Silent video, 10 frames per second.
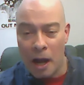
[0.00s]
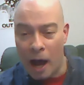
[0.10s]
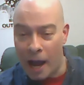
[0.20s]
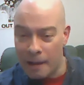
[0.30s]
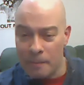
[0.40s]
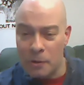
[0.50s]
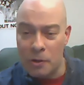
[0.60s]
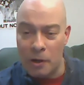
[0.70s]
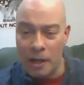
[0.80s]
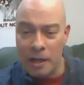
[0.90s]
I am
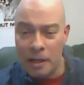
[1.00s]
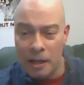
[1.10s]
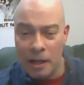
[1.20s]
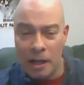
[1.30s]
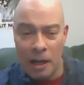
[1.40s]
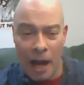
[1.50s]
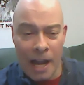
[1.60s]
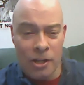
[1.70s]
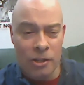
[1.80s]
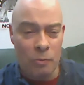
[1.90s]
good.
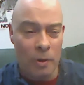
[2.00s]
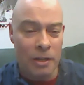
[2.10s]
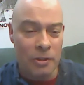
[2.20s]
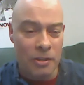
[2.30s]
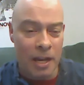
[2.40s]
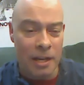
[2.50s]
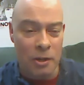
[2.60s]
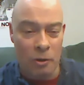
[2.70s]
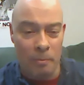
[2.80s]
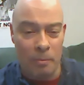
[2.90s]
I just wanted to say
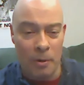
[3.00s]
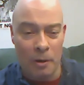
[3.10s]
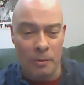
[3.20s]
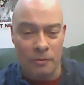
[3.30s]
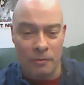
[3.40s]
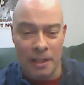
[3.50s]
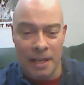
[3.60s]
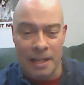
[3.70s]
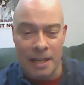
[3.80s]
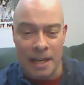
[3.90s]
that your book was
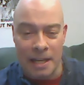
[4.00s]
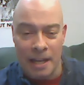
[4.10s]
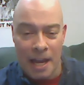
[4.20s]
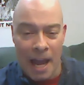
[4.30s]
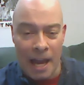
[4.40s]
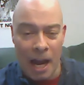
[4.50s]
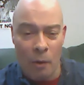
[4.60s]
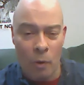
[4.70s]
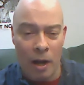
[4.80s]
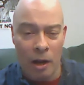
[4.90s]
really neat, and I
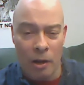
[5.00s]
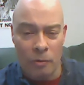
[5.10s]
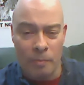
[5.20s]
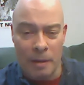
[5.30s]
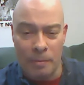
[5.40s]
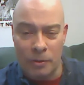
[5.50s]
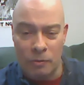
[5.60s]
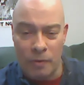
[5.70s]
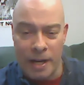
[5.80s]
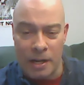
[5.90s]
want other people to
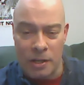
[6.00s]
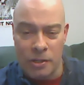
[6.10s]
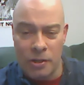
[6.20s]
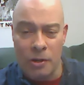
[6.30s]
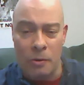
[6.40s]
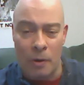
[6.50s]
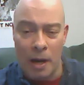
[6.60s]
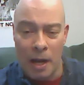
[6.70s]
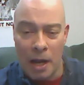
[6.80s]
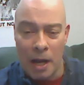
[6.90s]
read it too.
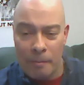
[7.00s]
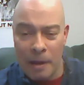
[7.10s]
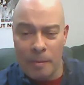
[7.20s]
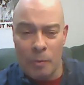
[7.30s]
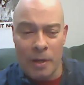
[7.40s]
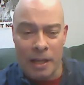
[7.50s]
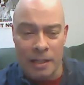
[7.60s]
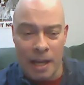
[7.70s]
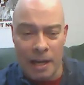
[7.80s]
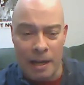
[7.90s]
Maybe we
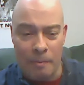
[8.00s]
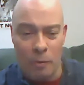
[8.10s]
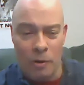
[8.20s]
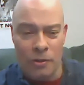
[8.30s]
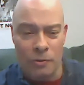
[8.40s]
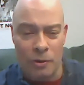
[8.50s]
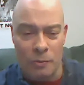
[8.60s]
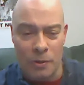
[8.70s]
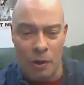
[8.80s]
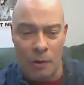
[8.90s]
can get it in
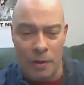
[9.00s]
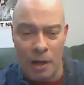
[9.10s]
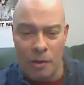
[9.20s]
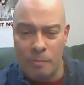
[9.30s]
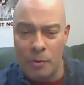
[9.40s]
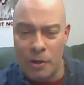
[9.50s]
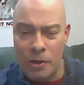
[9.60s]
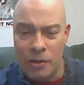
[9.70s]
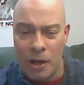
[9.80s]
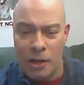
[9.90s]
bookstores with all the other
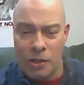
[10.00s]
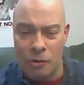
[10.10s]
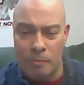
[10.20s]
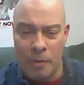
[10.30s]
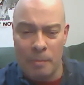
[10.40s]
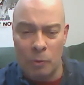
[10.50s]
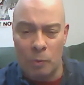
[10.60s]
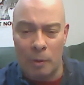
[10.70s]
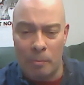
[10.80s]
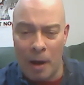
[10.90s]
books, so people
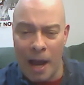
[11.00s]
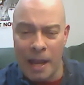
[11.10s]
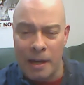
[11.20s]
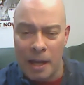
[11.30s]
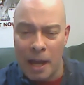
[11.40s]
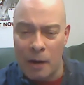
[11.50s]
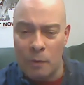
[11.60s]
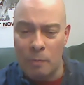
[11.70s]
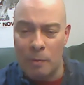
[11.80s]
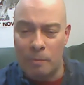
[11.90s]
will buy it, and
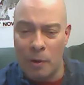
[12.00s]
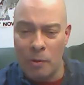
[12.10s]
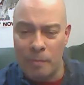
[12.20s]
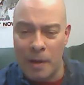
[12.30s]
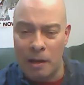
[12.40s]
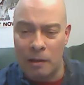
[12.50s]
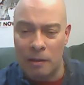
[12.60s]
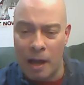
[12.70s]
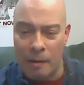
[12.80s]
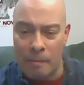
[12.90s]
we will both make a
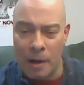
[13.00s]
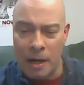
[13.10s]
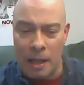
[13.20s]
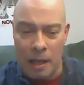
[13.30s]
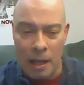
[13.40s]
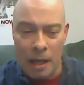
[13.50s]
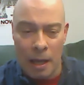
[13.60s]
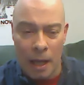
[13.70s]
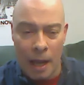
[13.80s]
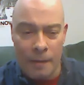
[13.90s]
lot of money.
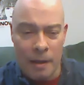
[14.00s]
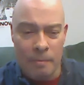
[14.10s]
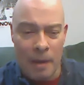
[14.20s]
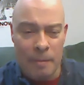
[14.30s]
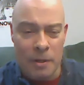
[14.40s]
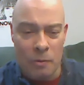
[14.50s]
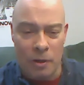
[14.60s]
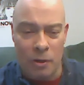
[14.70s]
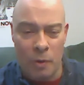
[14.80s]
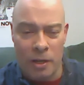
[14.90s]
And then maybe you
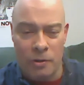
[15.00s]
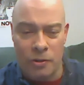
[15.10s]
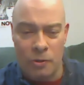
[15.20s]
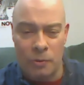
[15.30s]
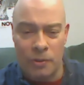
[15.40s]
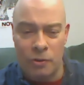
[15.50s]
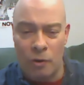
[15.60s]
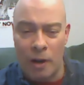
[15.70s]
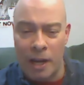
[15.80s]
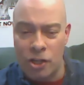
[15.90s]
can quit your
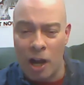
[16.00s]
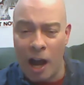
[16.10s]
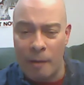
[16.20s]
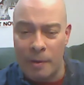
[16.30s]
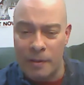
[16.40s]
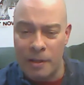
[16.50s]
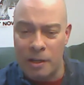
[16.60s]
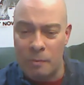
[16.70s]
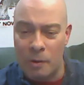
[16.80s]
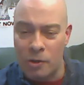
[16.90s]
soul-destroying job, and then
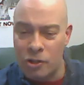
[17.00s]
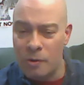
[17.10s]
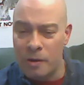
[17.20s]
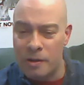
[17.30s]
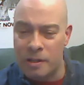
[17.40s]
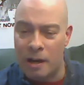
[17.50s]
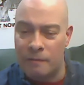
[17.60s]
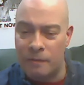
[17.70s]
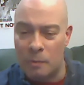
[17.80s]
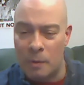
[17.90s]
you won't shoot
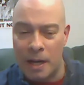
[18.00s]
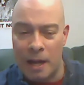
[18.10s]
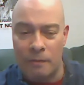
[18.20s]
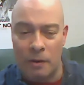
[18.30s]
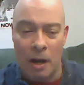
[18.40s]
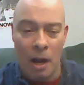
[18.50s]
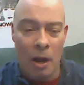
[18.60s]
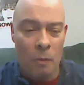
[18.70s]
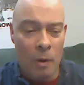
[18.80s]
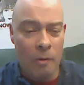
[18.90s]
yourself or whatever.
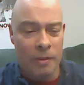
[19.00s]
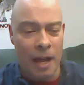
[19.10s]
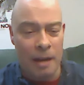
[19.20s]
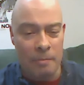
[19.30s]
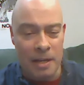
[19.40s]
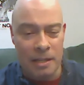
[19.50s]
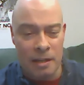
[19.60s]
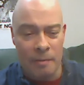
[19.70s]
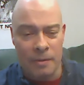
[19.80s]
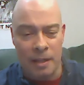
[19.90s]
Won't that be
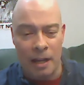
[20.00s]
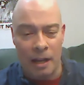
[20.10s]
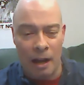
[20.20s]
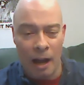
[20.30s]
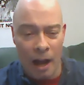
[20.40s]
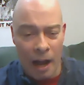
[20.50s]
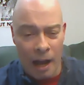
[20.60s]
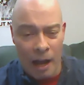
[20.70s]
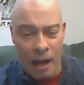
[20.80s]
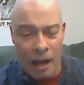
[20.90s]
something, huh?
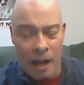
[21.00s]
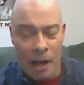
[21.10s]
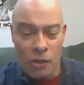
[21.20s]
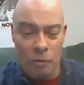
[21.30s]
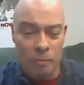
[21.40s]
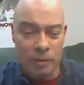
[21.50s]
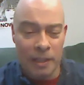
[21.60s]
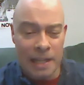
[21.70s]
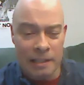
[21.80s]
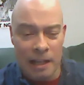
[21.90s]
So
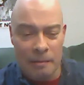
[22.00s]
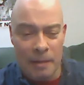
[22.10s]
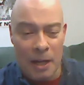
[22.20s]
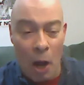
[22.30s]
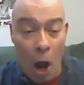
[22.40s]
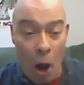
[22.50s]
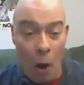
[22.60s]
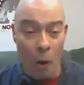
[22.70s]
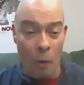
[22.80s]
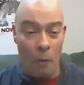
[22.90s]
please let me...
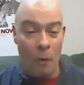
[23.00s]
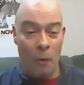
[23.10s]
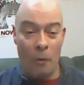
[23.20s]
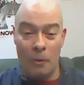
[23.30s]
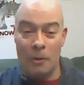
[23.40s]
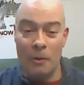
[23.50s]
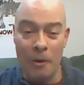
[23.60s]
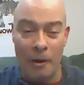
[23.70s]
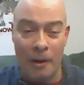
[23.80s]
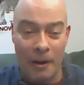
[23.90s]
Oh,
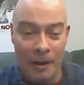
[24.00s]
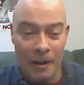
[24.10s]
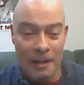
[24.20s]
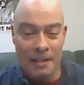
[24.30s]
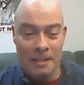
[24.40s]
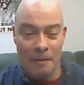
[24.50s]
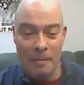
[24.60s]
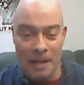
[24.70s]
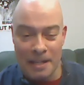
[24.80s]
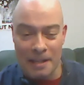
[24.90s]
look!
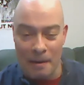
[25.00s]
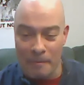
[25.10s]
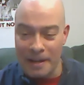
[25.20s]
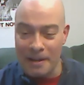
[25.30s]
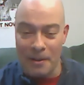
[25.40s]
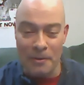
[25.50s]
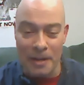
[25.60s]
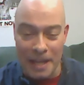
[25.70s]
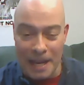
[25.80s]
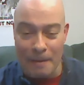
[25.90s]
Somebody sent me another
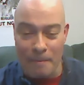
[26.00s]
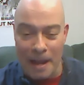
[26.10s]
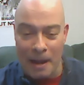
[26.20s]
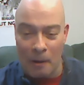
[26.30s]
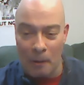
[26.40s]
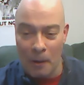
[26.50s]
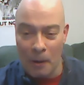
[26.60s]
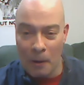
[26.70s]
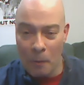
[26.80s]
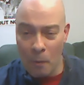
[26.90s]
email.
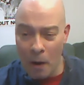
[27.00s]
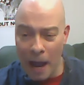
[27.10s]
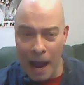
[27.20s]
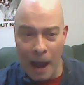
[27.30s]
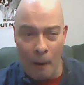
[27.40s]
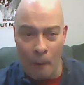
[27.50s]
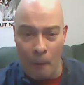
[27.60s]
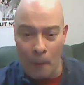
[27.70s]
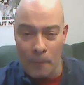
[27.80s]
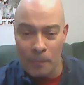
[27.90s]

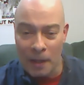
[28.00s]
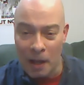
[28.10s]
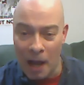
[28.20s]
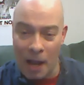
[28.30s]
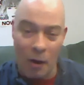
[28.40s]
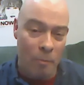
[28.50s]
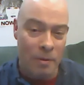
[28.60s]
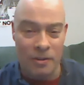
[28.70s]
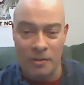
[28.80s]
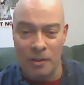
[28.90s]
Wow! I hope
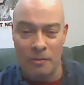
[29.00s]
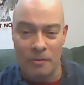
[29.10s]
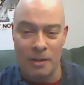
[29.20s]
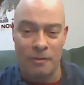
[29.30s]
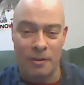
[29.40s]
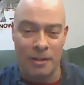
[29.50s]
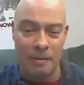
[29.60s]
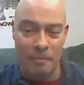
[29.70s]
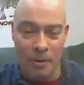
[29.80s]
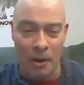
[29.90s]
it's another interesting
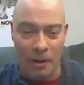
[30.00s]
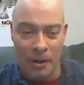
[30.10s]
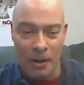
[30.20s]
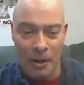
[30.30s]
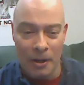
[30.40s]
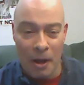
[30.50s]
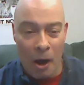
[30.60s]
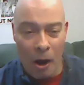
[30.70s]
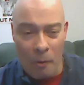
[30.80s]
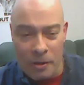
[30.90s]
book.
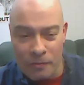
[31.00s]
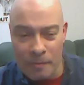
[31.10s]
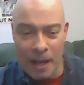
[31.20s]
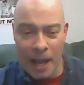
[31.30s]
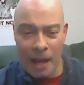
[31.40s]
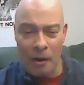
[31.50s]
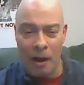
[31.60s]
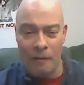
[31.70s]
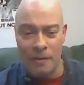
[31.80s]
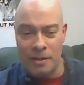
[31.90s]
Oh, it's from the head
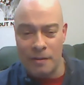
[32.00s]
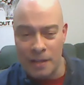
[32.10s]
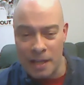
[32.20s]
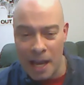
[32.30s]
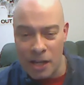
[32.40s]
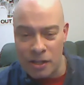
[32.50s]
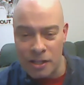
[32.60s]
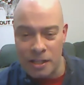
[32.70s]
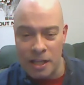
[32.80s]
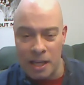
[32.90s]
office of the
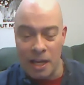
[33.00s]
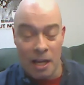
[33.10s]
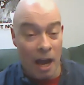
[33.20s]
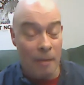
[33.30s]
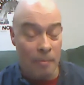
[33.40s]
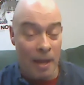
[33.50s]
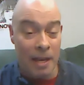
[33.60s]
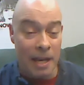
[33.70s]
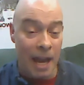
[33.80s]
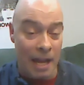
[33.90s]
agency. I bet
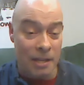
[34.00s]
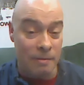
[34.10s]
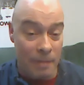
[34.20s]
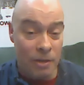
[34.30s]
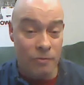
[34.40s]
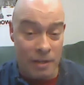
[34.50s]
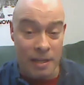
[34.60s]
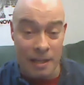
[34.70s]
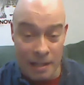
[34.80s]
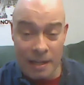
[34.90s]
he has some
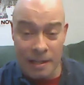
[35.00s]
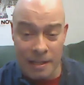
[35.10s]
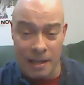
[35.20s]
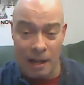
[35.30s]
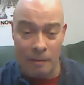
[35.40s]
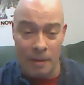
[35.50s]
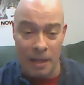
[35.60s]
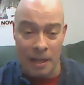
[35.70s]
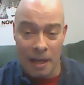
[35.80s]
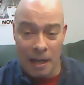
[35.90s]
interesting things to tell
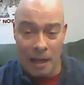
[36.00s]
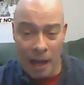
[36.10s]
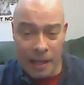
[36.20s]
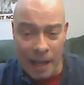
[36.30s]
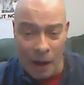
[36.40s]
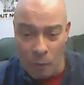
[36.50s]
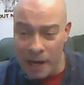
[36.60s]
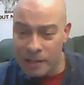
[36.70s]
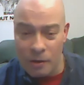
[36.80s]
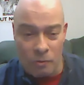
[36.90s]
me. I can't
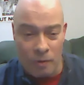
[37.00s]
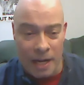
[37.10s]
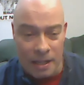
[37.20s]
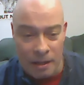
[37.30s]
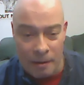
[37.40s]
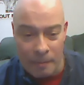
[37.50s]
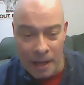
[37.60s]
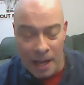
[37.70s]
wait to read them.